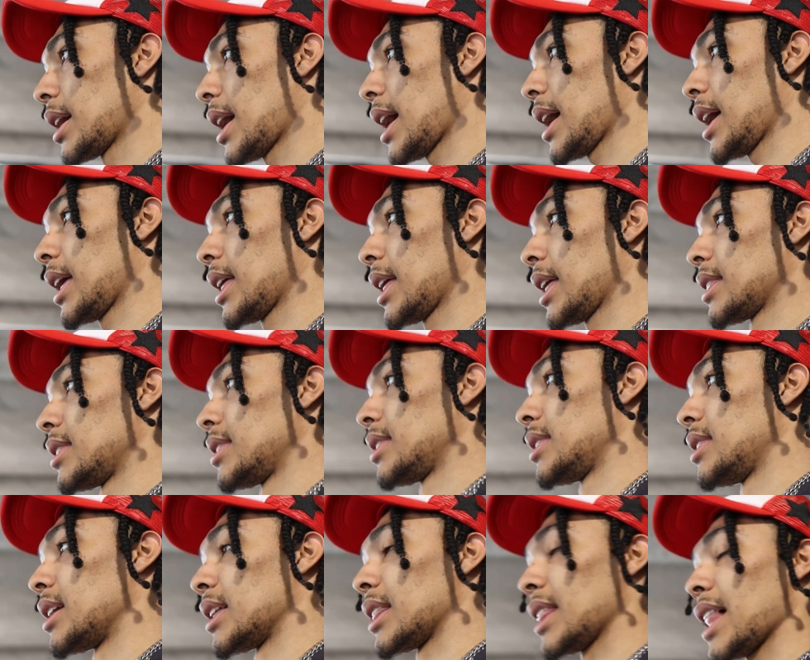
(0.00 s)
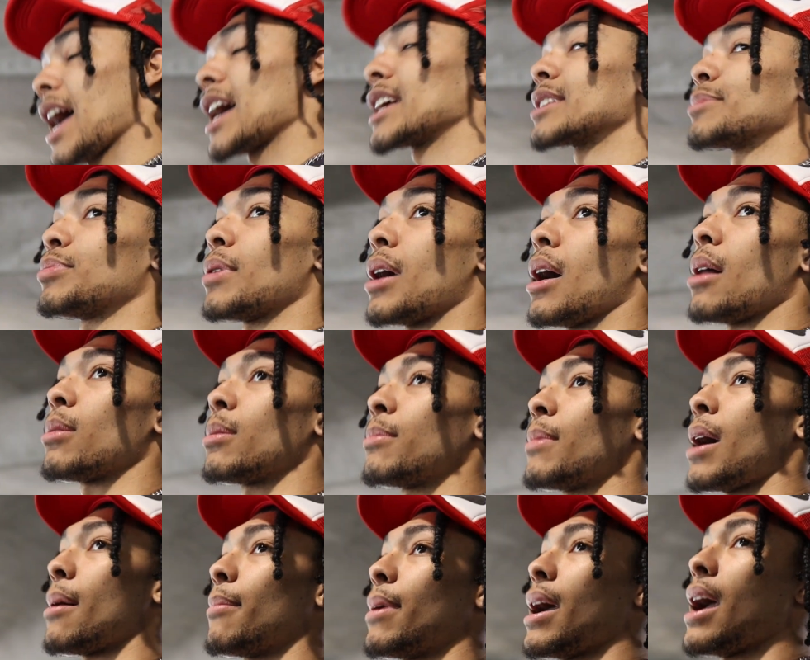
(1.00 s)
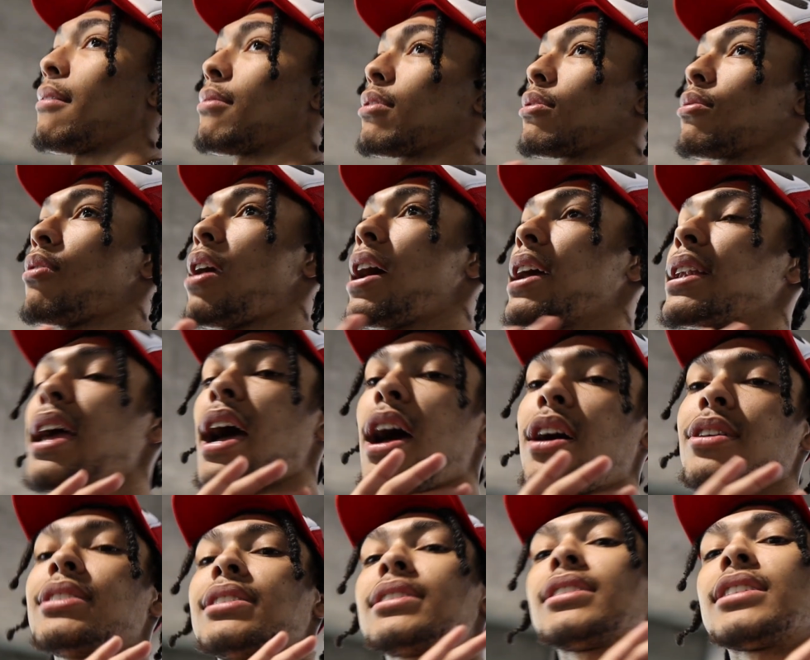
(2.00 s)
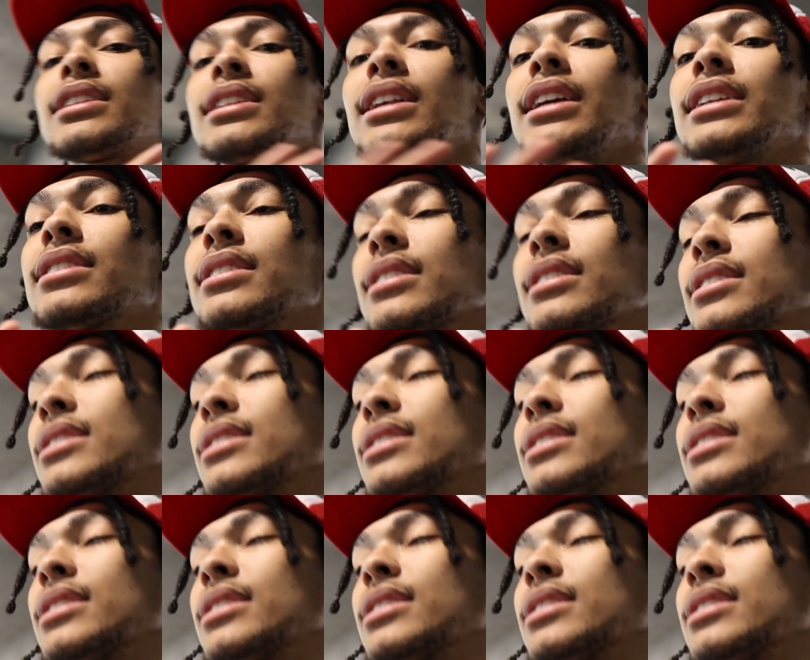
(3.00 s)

And the last problem I'm having right now, it's a